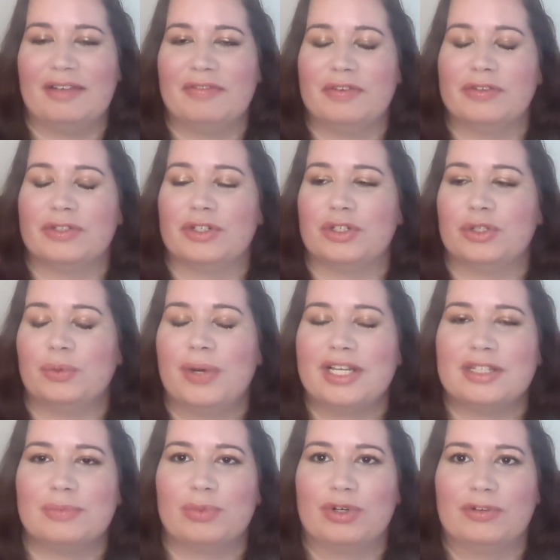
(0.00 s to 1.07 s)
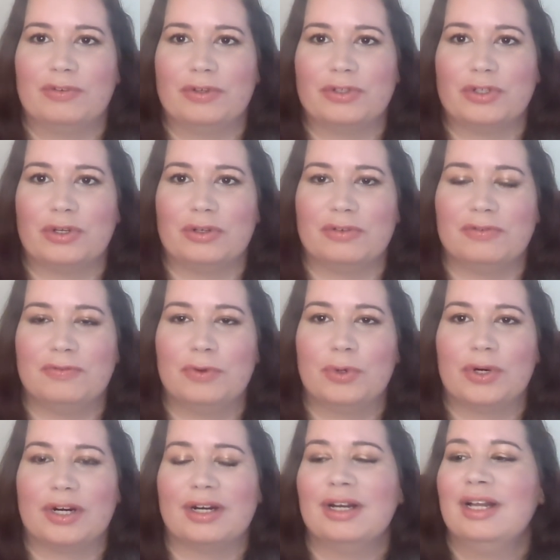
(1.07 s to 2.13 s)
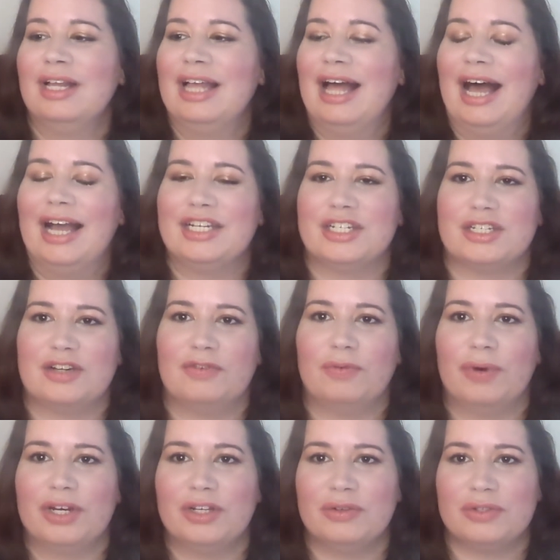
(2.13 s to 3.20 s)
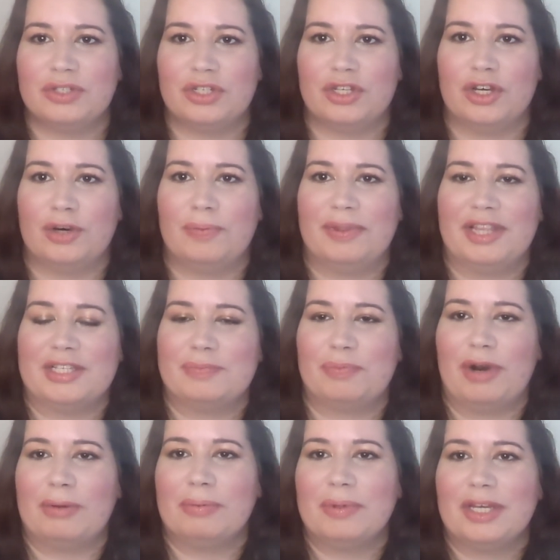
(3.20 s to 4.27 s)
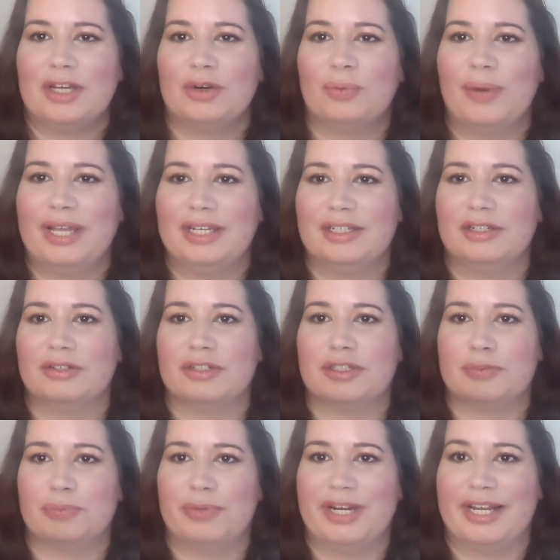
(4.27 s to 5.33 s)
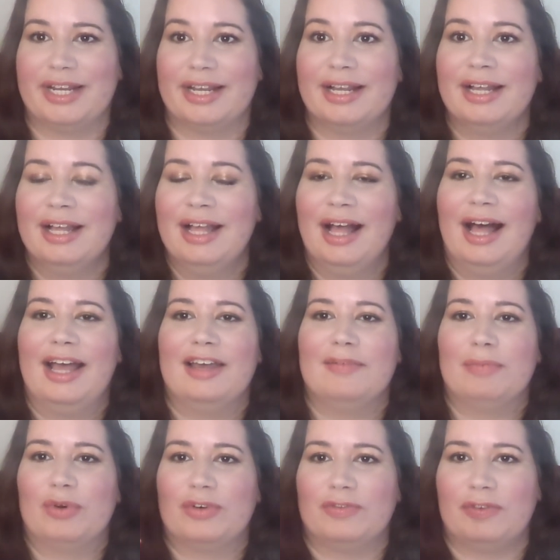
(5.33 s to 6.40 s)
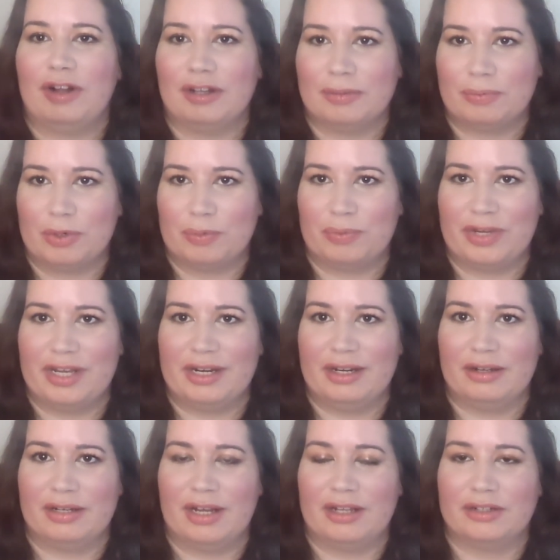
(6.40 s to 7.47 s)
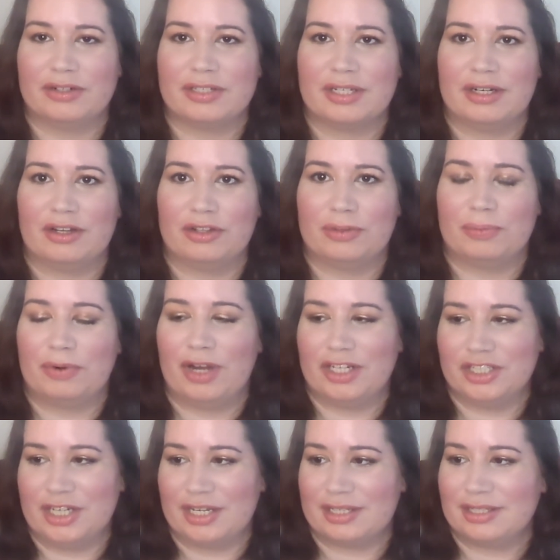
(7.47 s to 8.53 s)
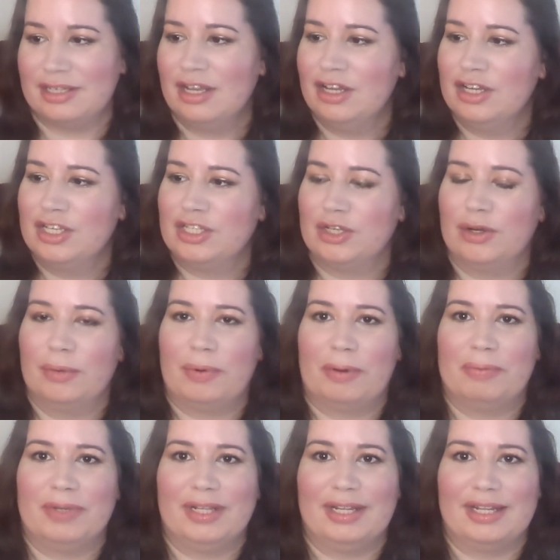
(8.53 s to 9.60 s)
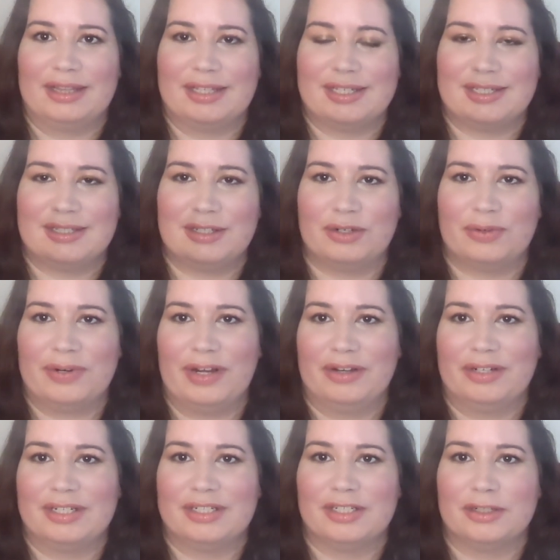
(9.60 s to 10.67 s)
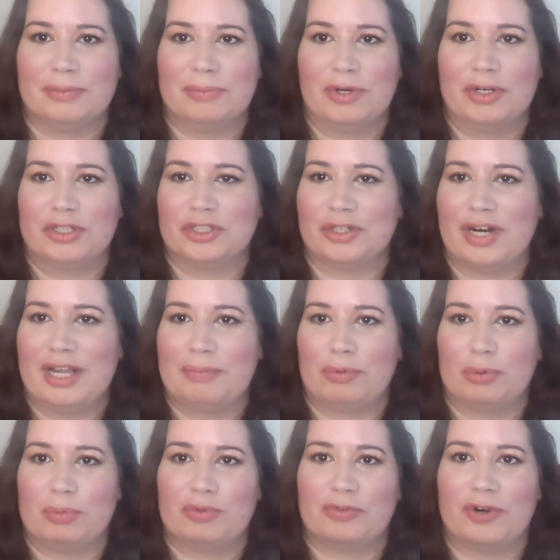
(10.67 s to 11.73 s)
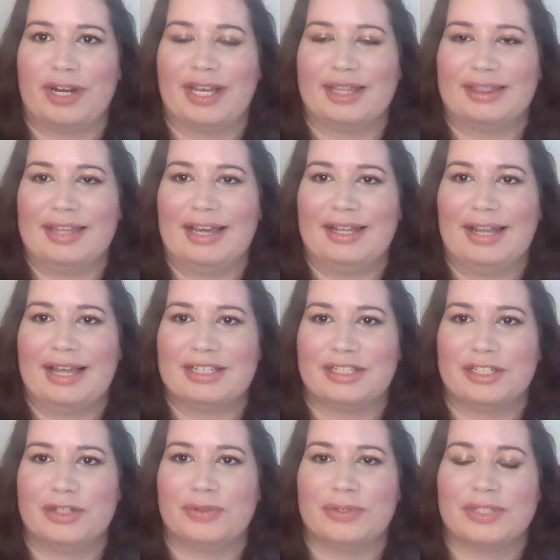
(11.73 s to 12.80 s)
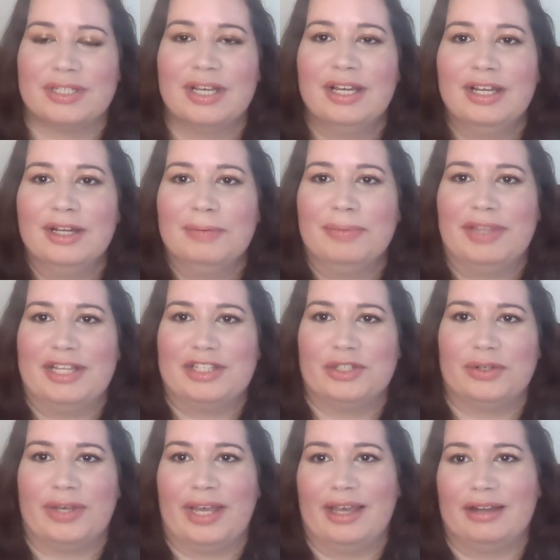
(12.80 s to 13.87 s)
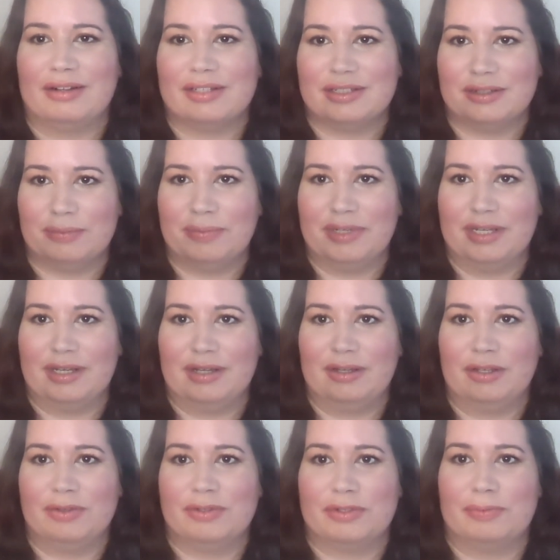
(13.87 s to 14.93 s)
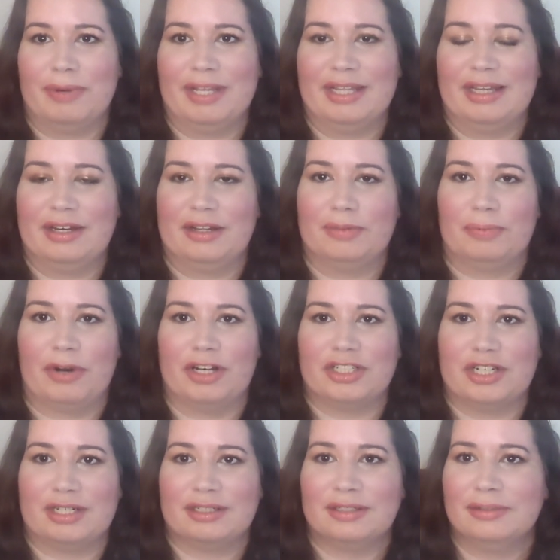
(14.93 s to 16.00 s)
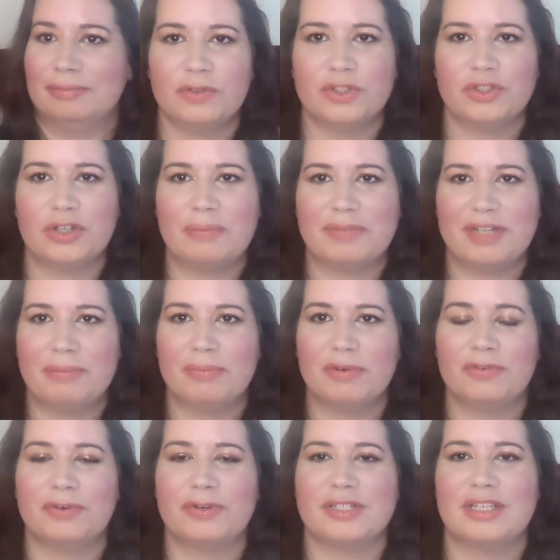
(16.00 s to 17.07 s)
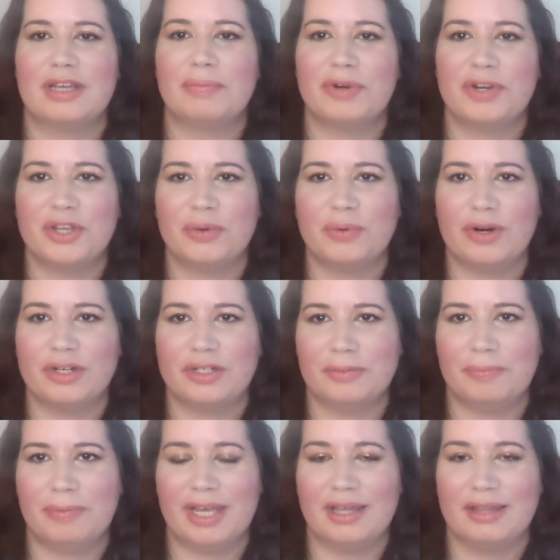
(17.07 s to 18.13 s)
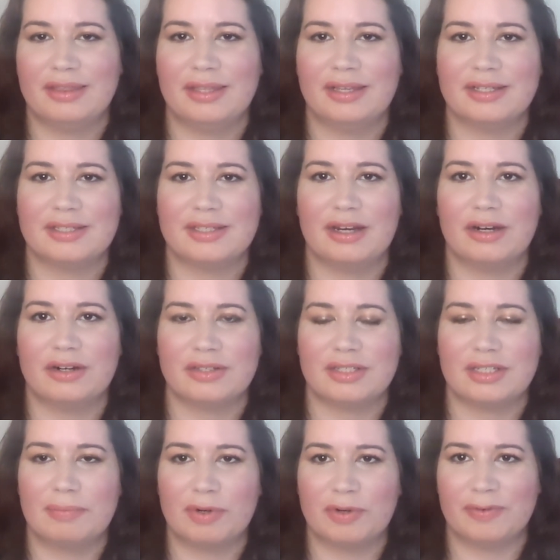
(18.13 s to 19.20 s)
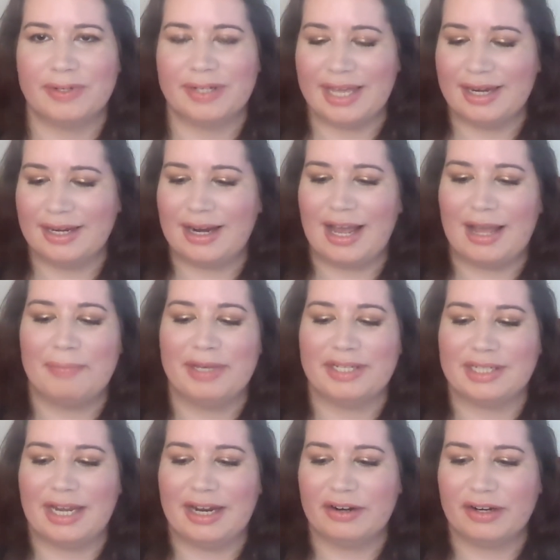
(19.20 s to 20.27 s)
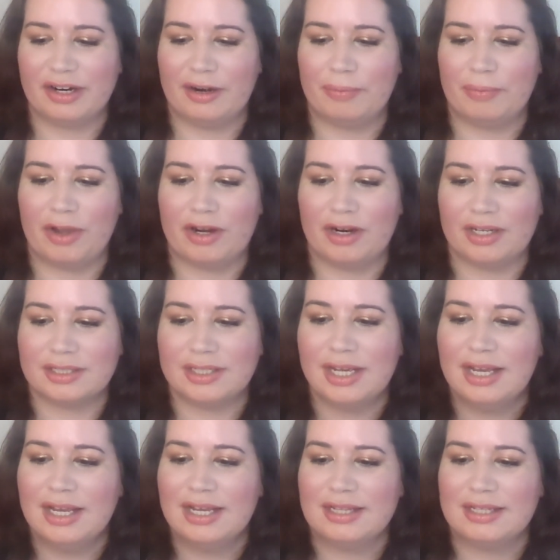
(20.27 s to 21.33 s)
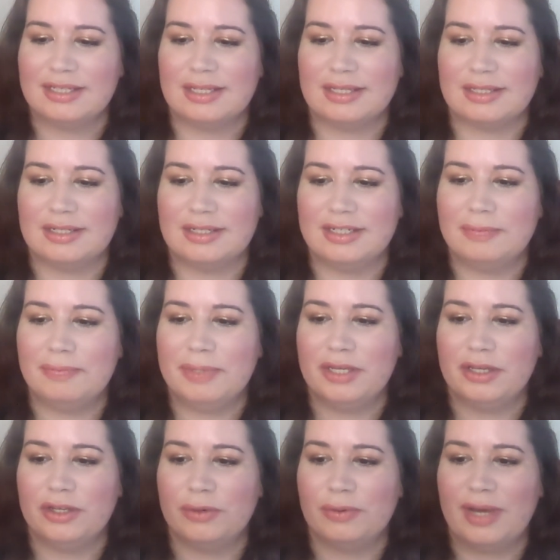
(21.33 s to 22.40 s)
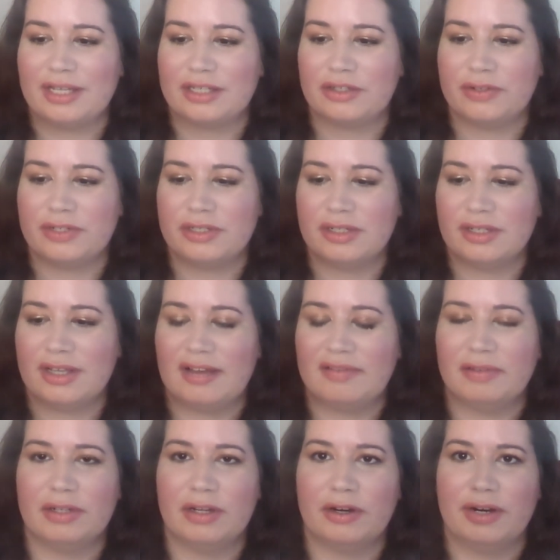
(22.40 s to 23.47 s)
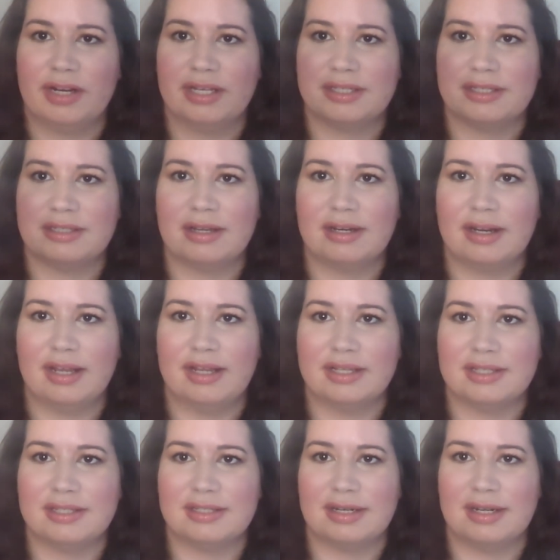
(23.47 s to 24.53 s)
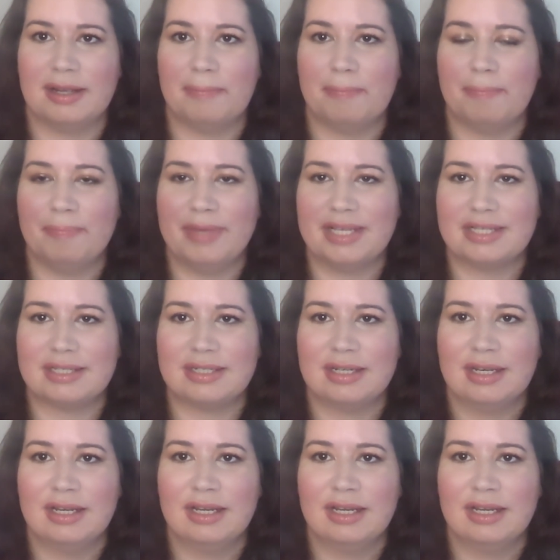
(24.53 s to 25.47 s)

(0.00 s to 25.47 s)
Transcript: I've used it twice more for a total of 4. I just have 1 use to go, but that's probably going to wait until spring. I have more fall-appropriate nail colors in other projects, so I'll probably let this sit around until March or April before I get that last use. But that's okay, it'll still be used by the end of the project. For drop 10 before summer, you are to pan things that are summer related. I picked a hair care product. This is the DP Hue X Kristen Cavallari Sun and City Mist.